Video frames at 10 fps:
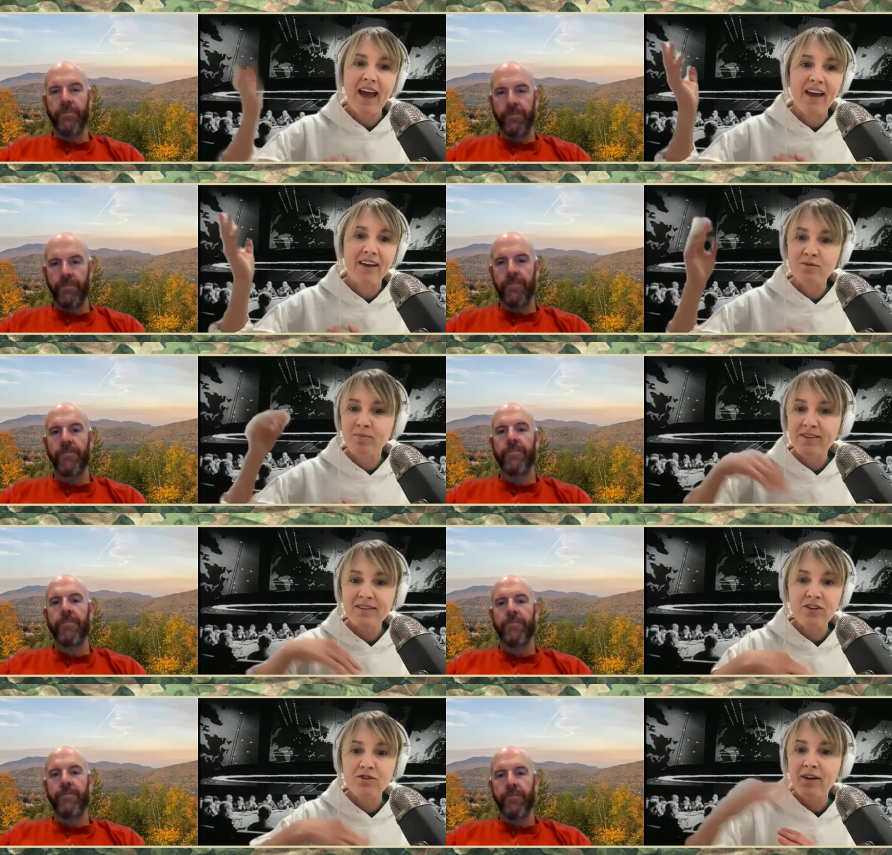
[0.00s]
Speaker 1: gangs,
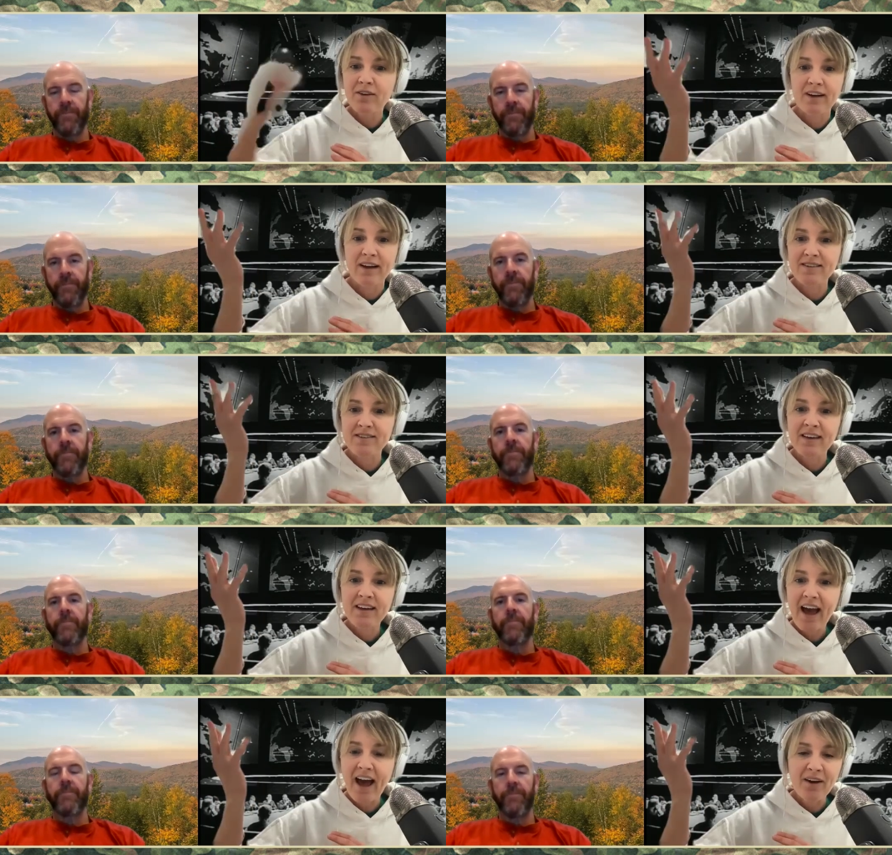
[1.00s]
busting drug rings.
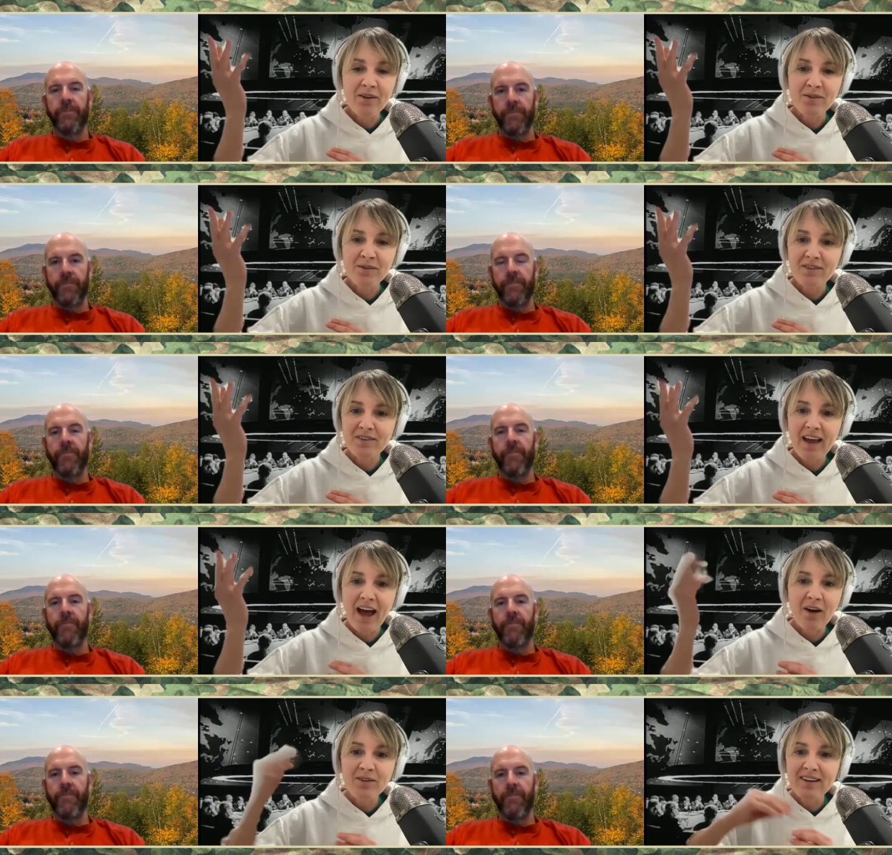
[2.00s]
How
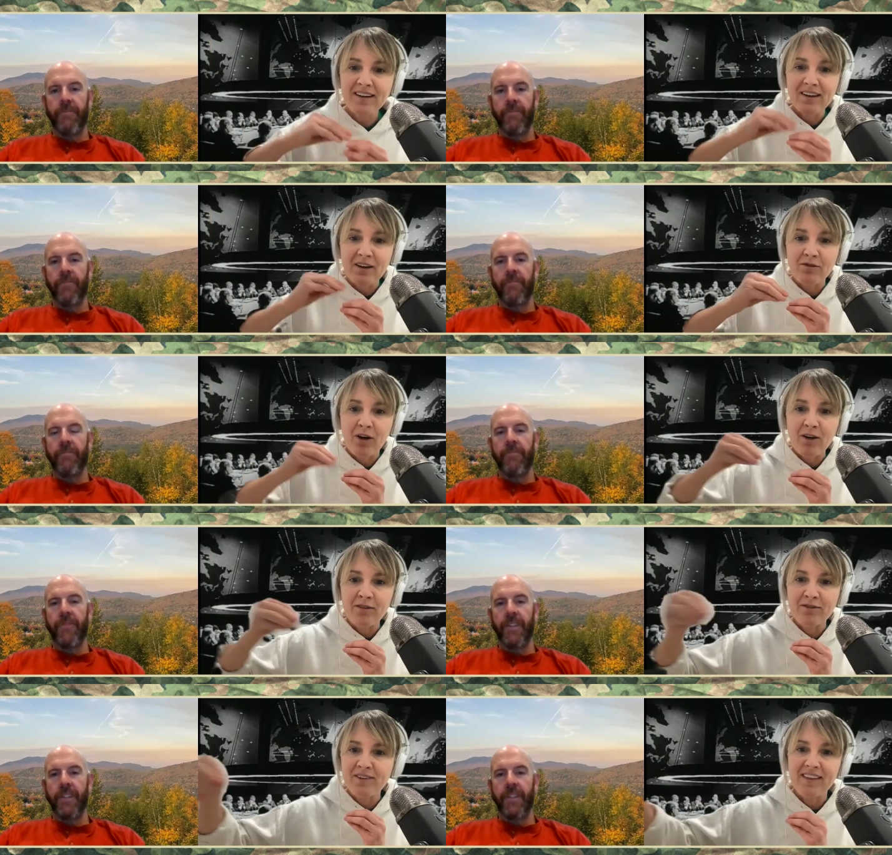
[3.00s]
did it
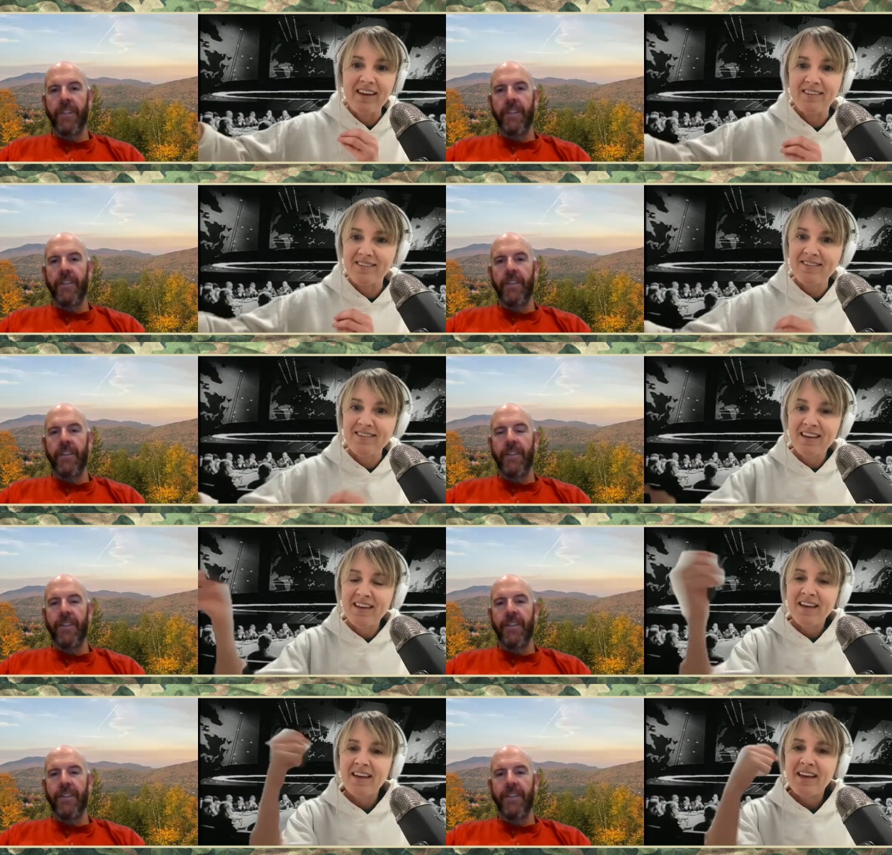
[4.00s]
evolve to this?
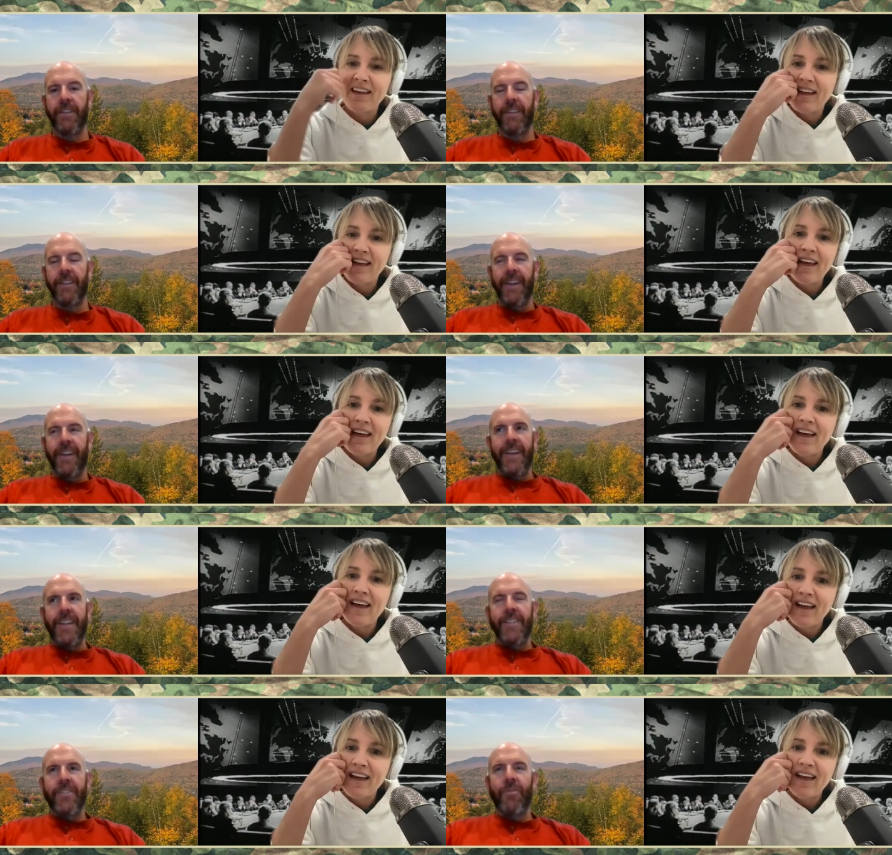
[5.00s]

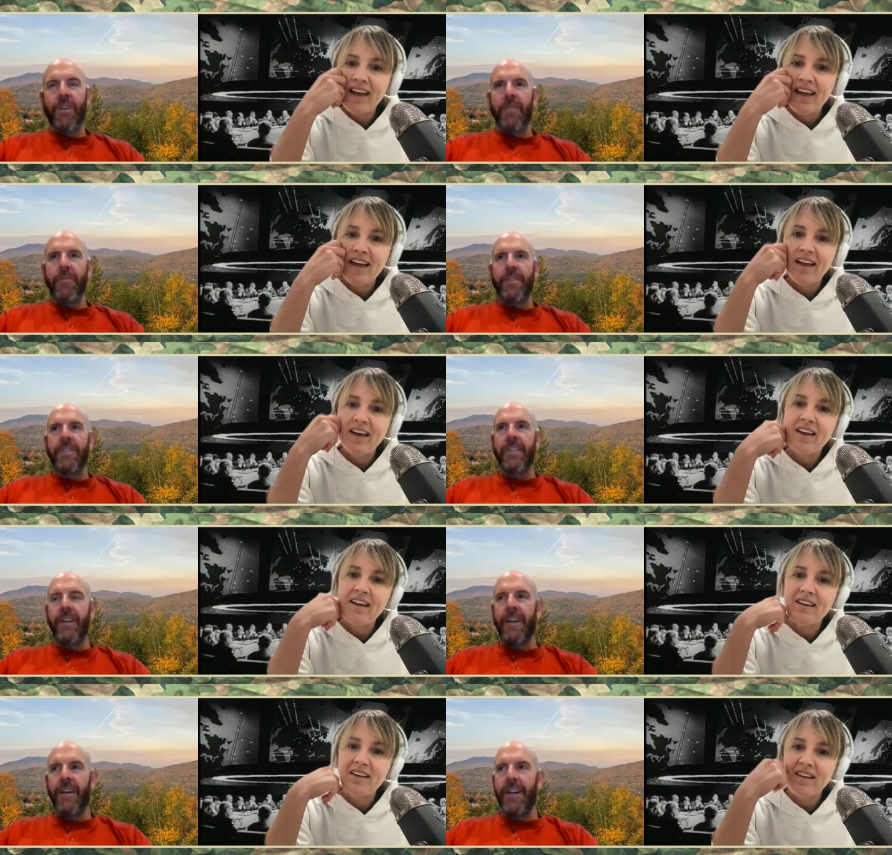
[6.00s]
Speaker 2: So when I was,
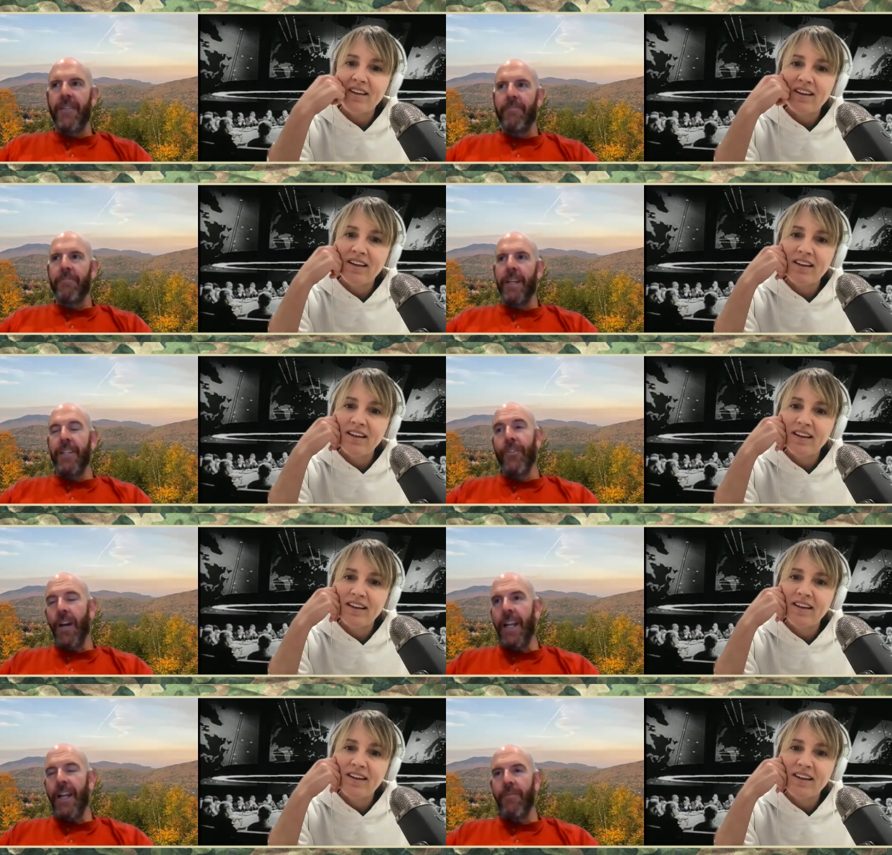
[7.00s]
and you're
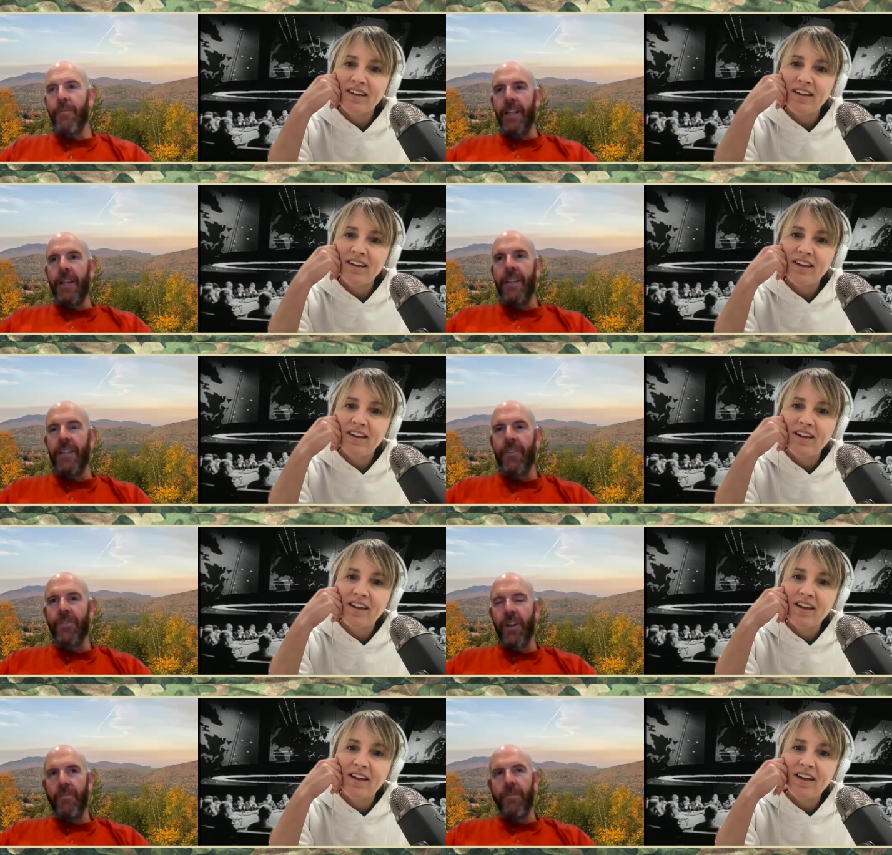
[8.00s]
right, so
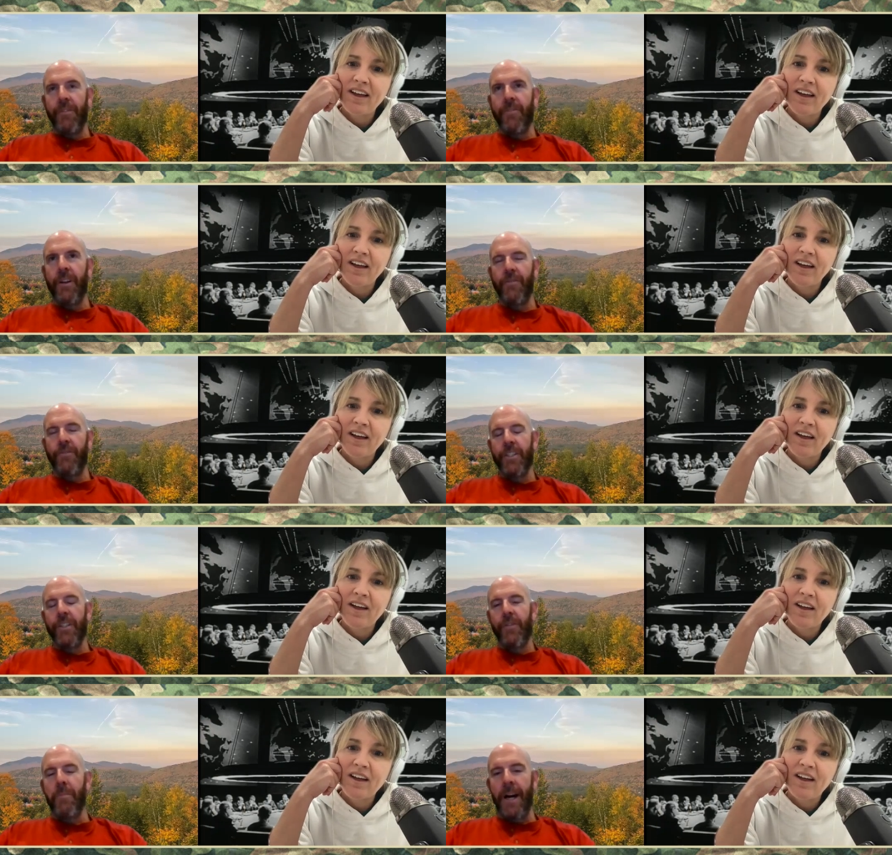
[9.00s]
I'm originally
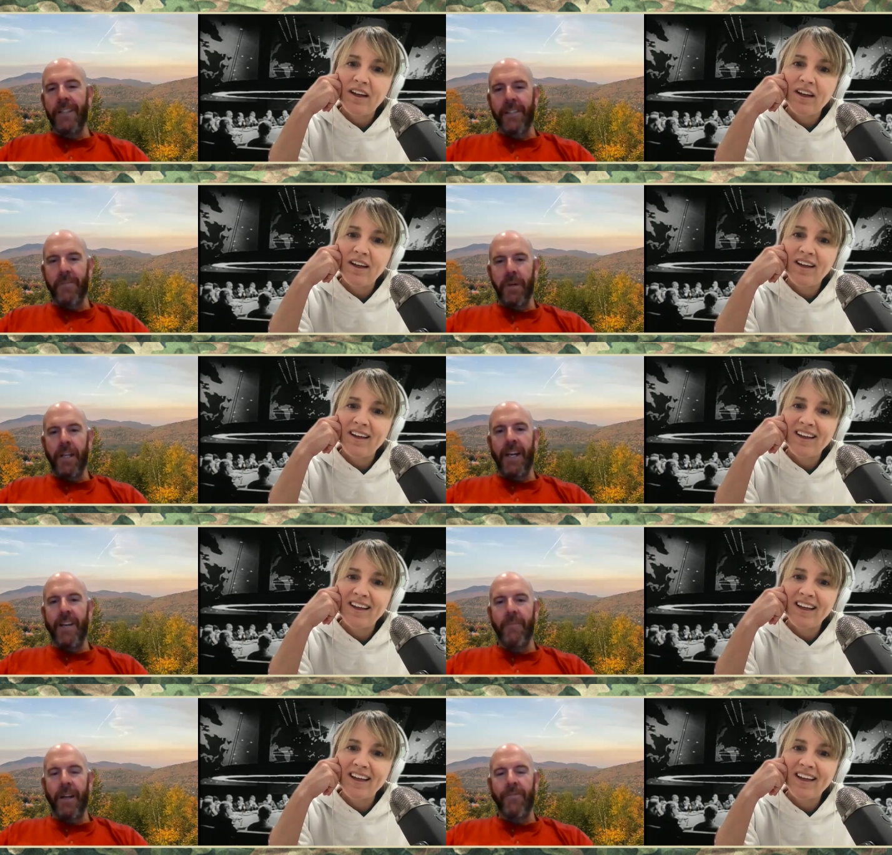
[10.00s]
from Boston,
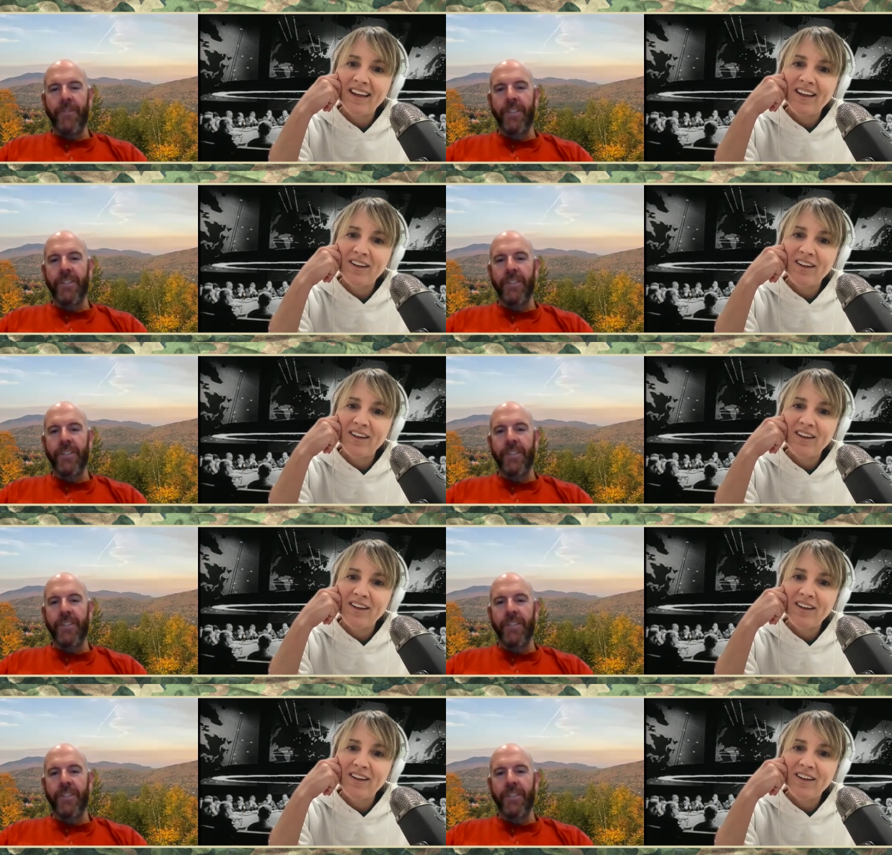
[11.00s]
but my first